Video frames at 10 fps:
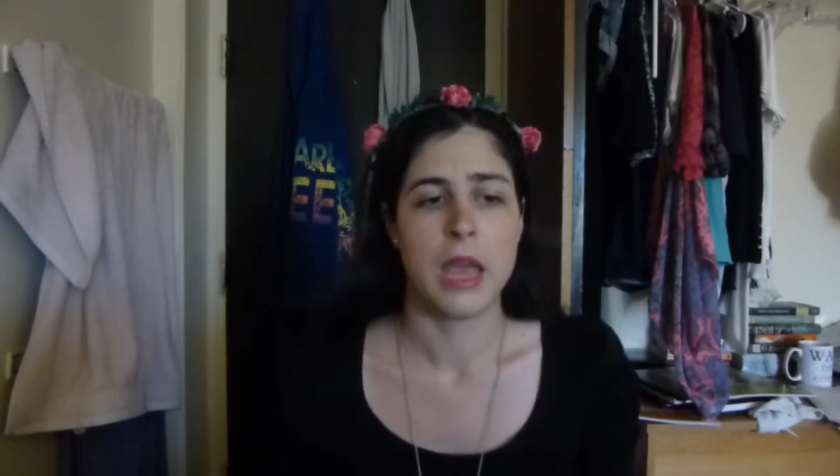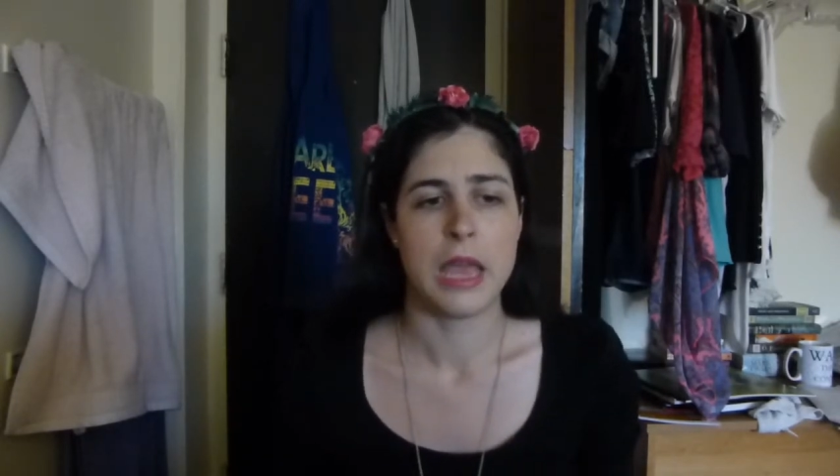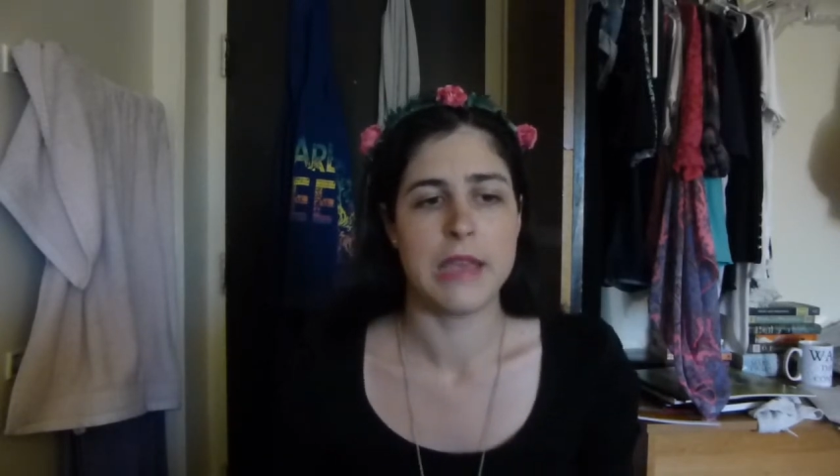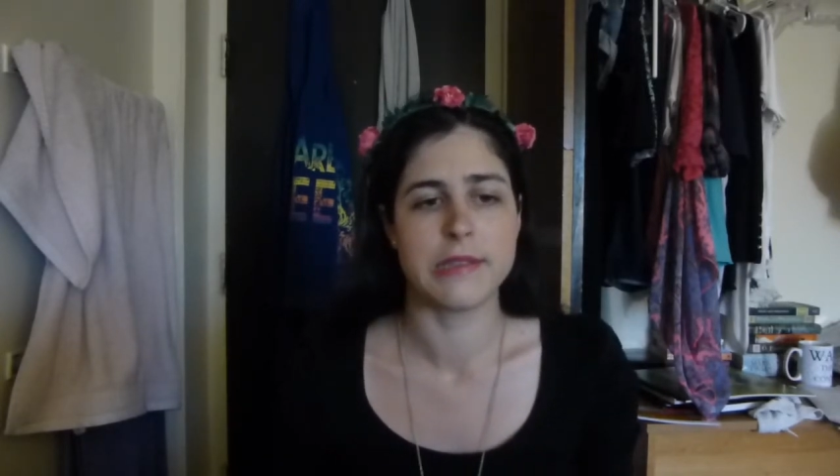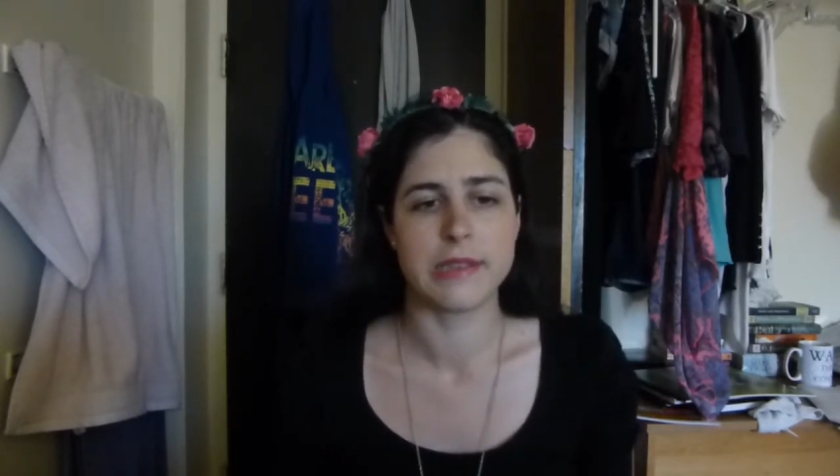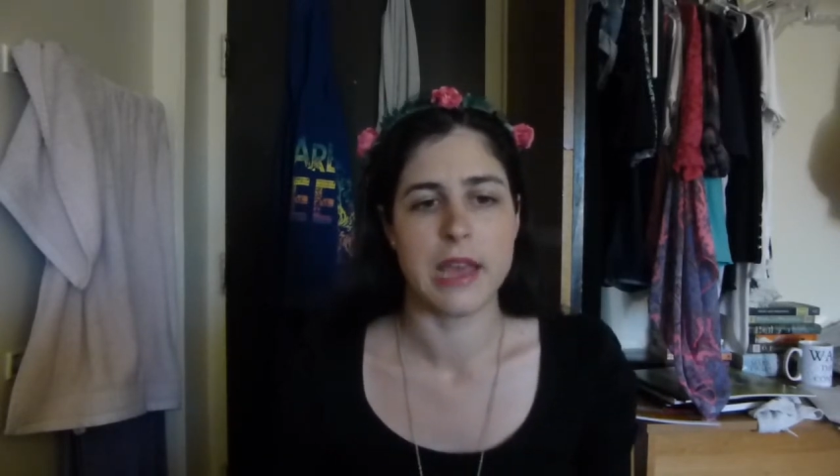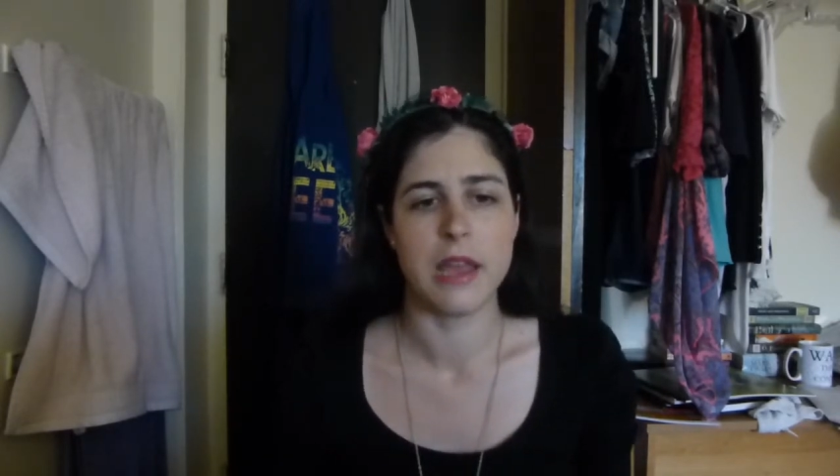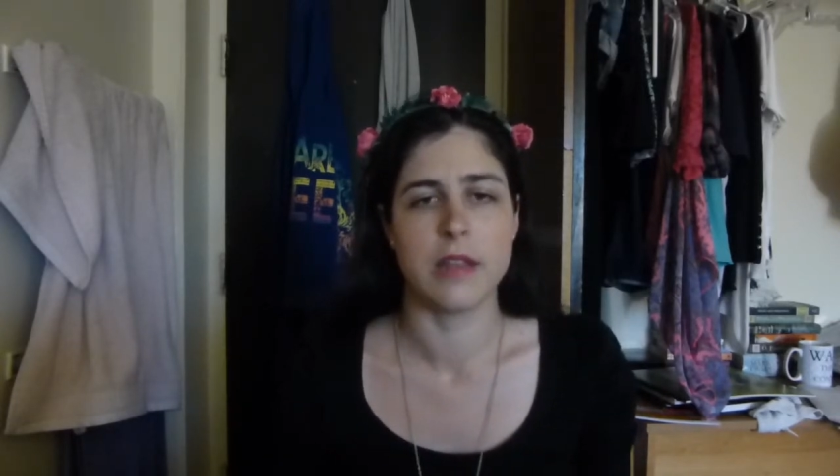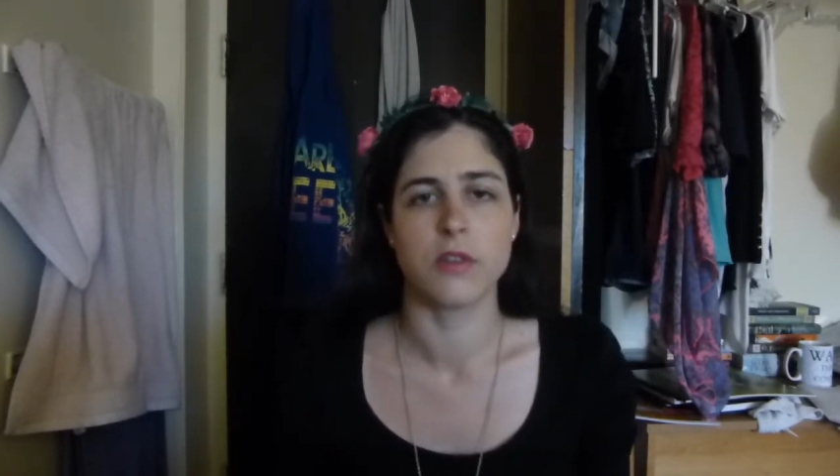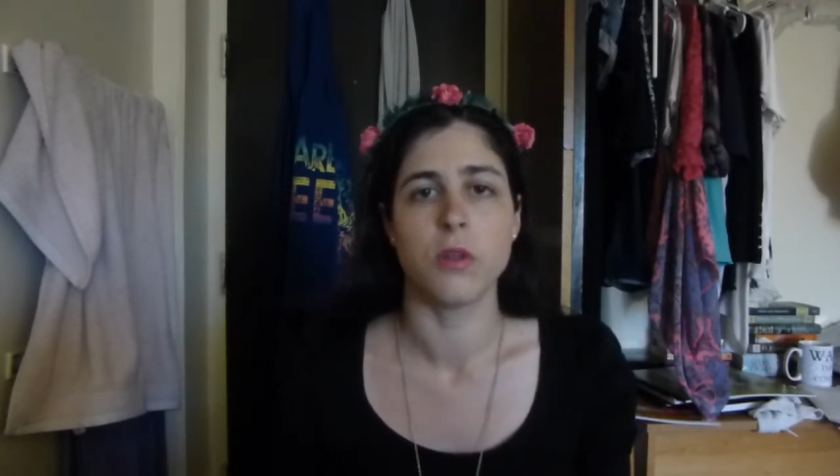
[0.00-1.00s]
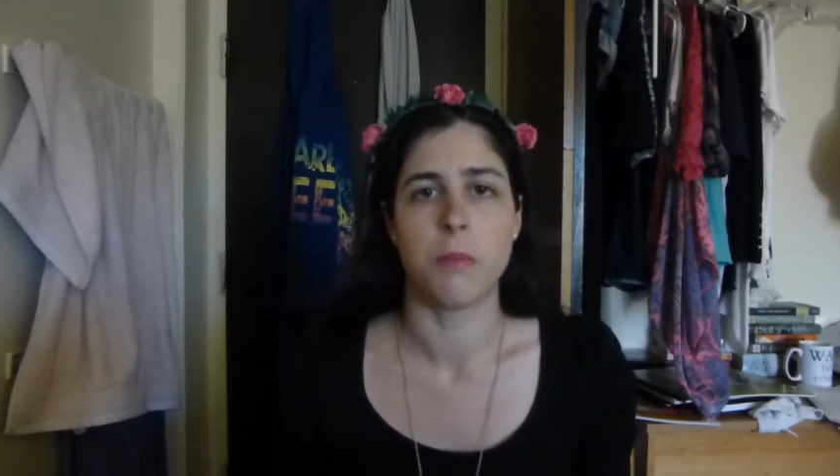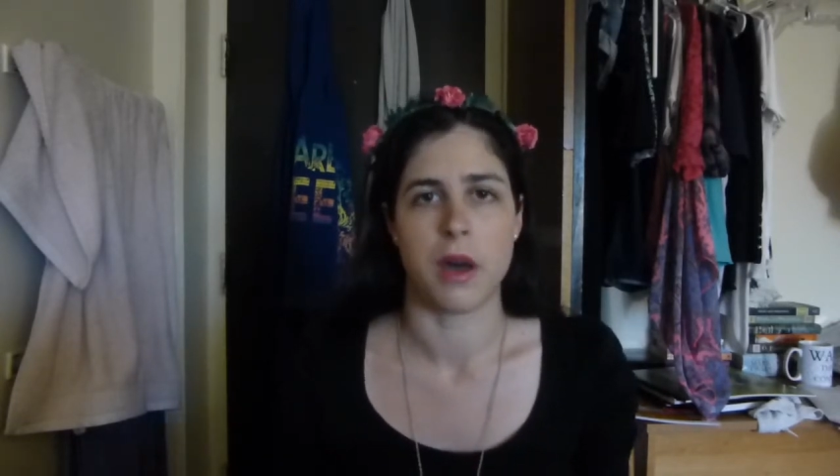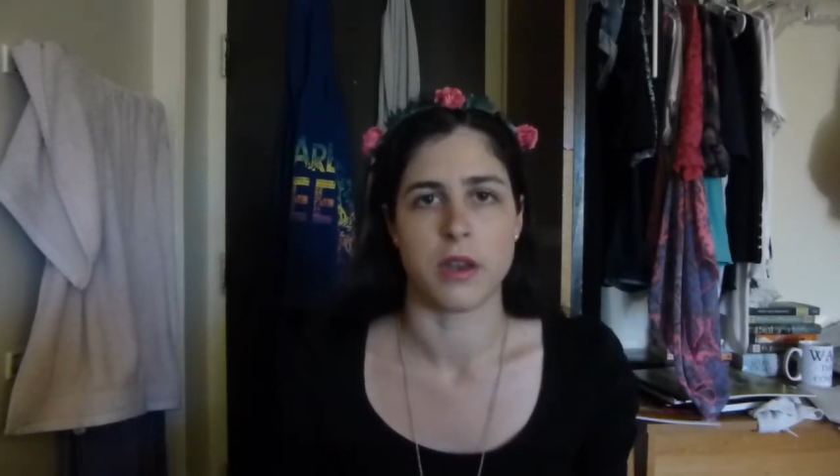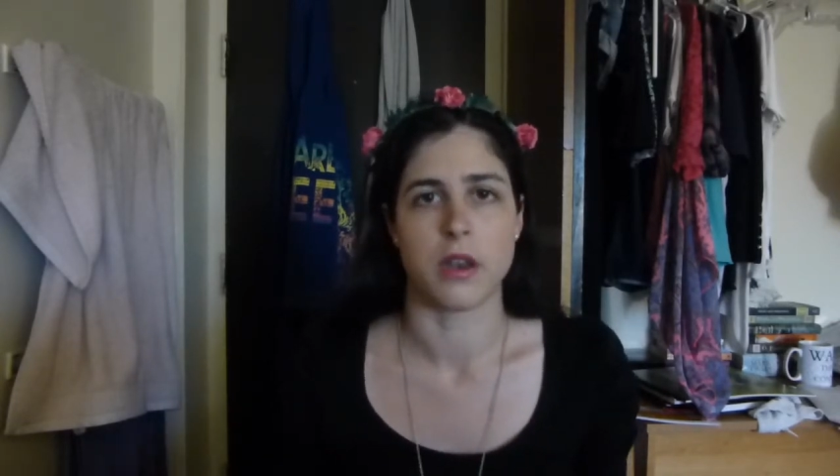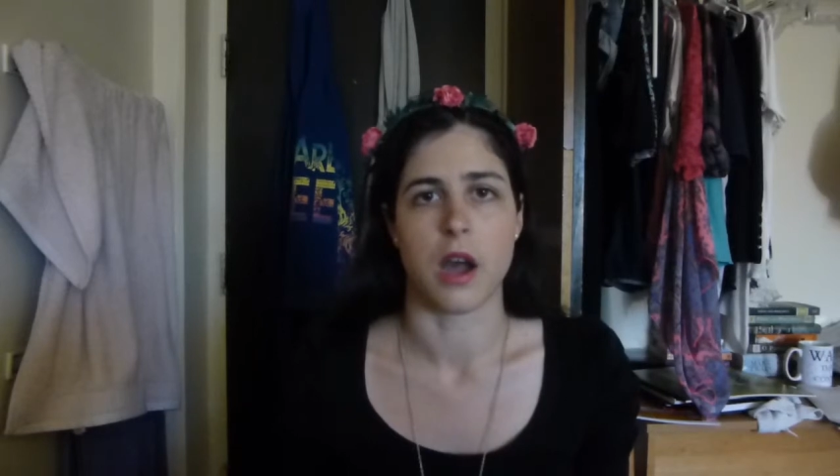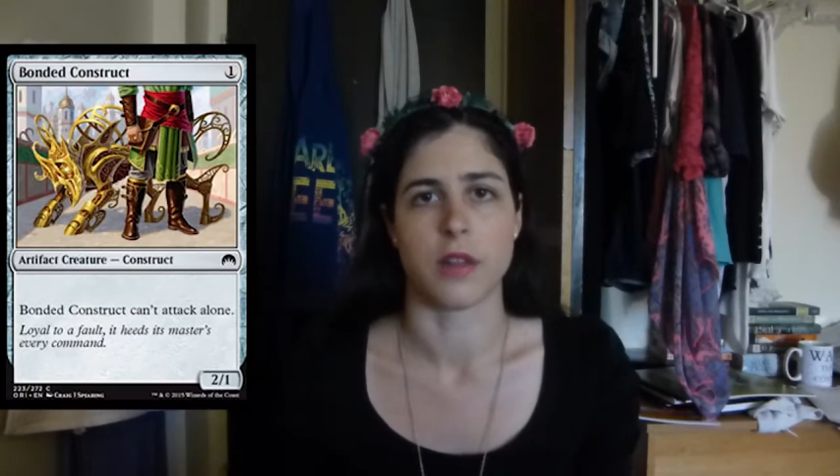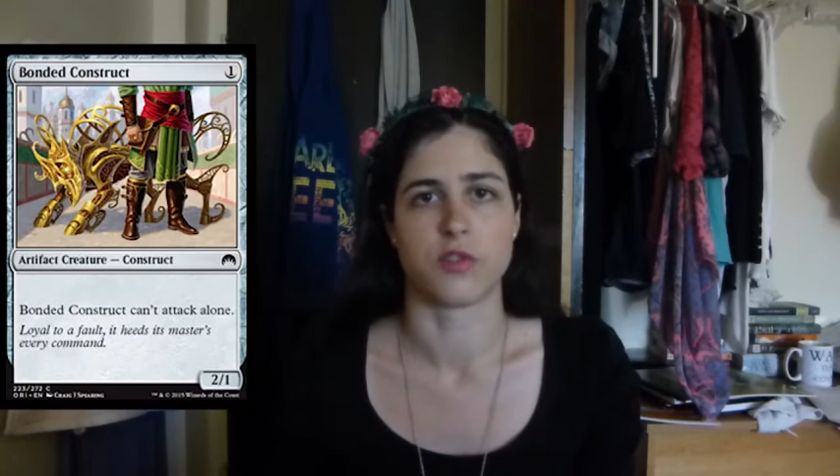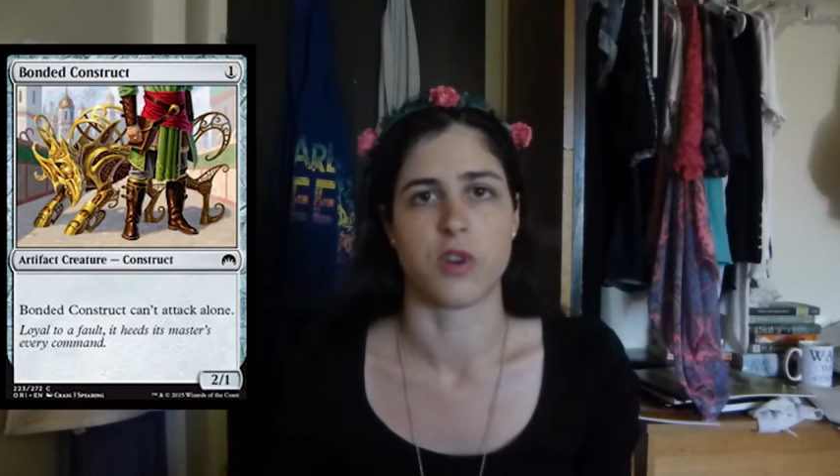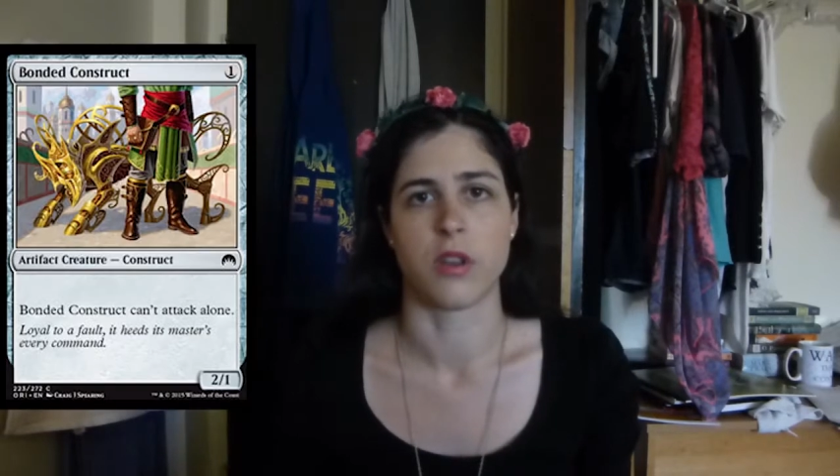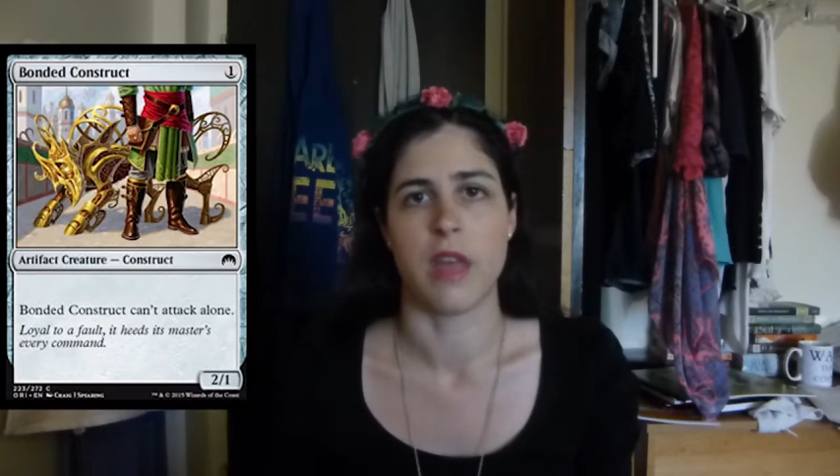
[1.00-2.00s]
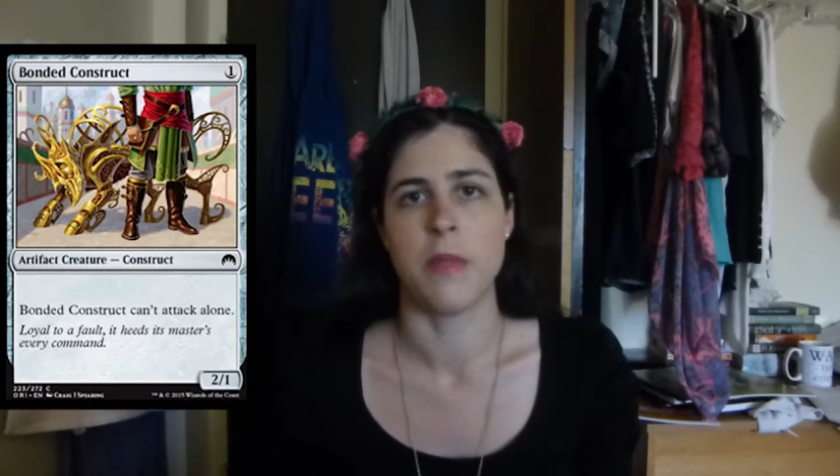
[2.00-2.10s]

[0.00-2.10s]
He said, it's called Bonded Construct,